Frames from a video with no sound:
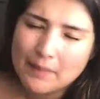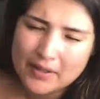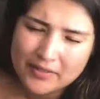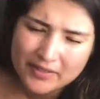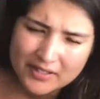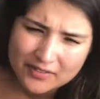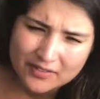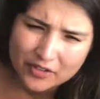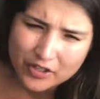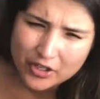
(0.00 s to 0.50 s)
bought
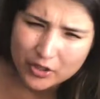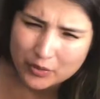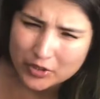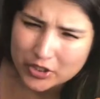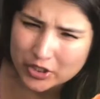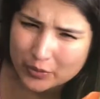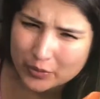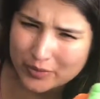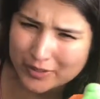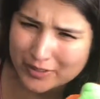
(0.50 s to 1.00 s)
this for her when
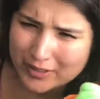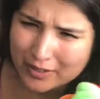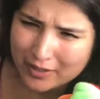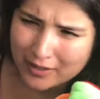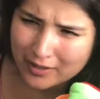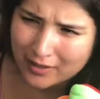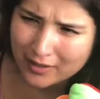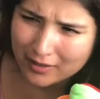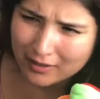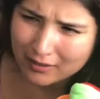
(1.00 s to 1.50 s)
she was
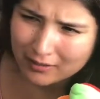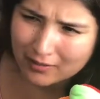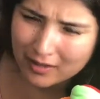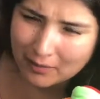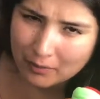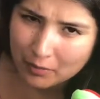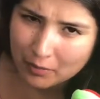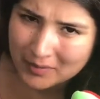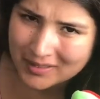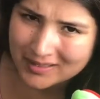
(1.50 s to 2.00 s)
a
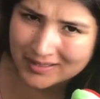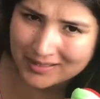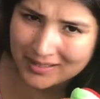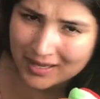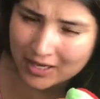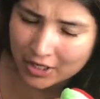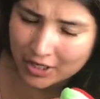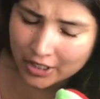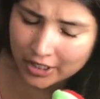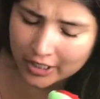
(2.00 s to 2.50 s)
couple months
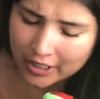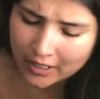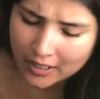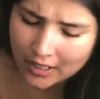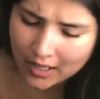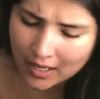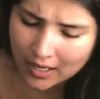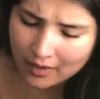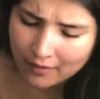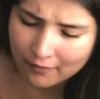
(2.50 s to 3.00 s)

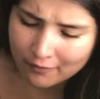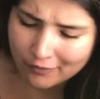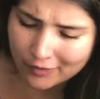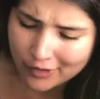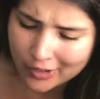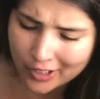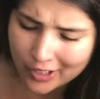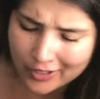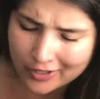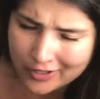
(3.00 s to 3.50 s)
younger,
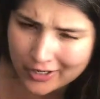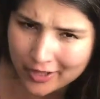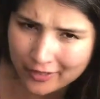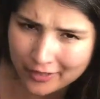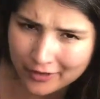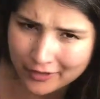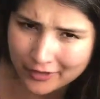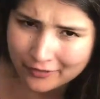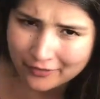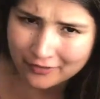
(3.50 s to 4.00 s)
for
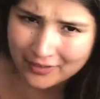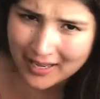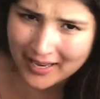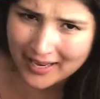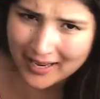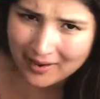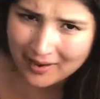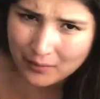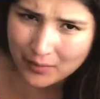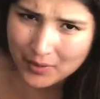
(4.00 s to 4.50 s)
another
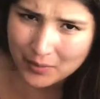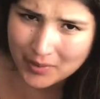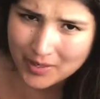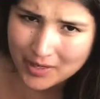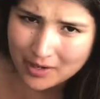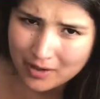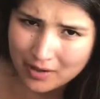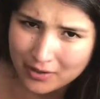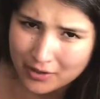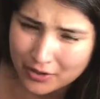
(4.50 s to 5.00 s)
flight we
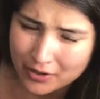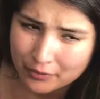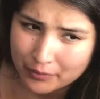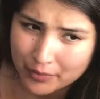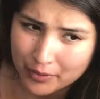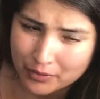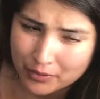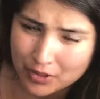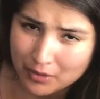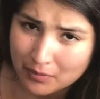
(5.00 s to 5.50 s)
went on, or a
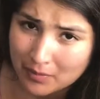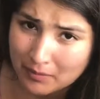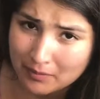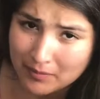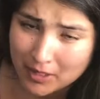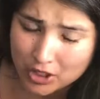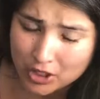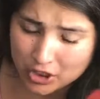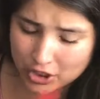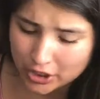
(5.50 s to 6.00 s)
road trip, I'm
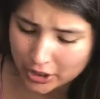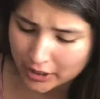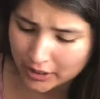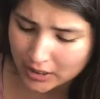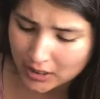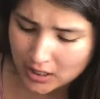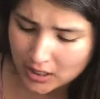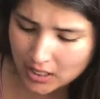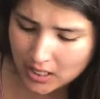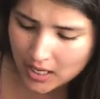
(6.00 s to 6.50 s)
not
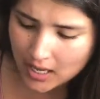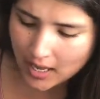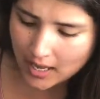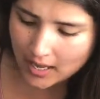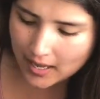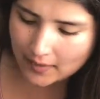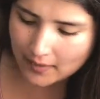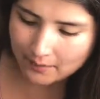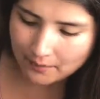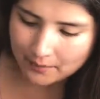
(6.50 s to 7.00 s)
sure.
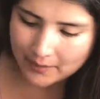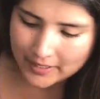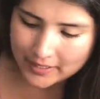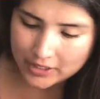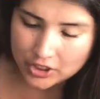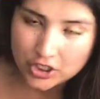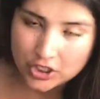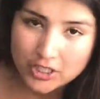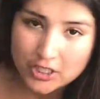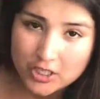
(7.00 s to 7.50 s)

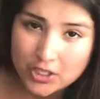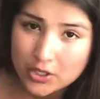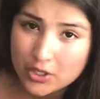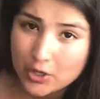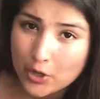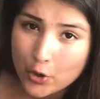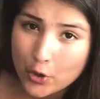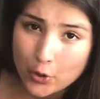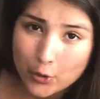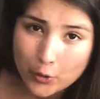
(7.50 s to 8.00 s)
But she
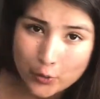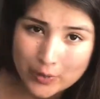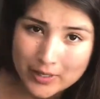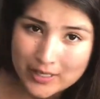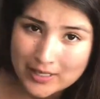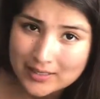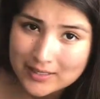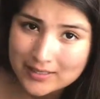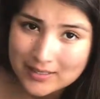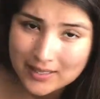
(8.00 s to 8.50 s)

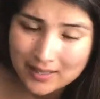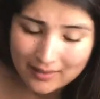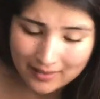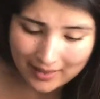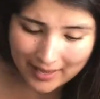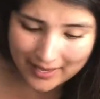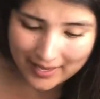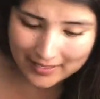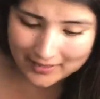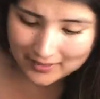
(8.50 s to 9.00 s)
always
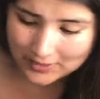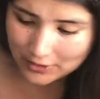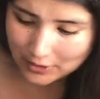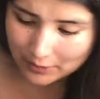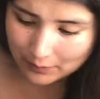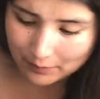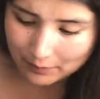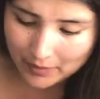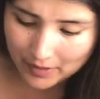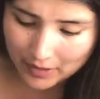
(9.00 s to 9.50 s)
likes
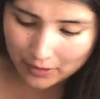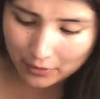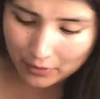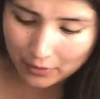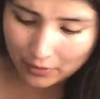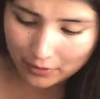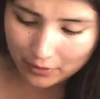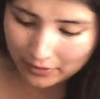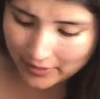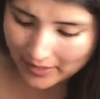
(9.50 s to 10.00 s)
to
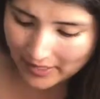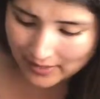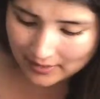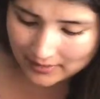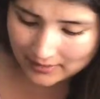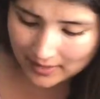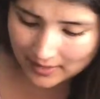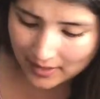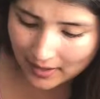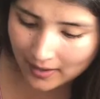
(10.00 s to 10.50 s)
buckle
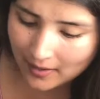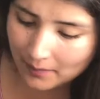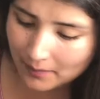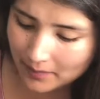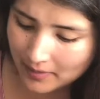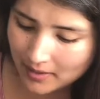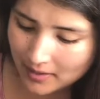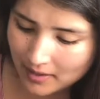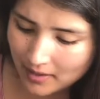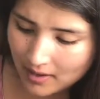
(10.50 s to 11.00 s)
things up,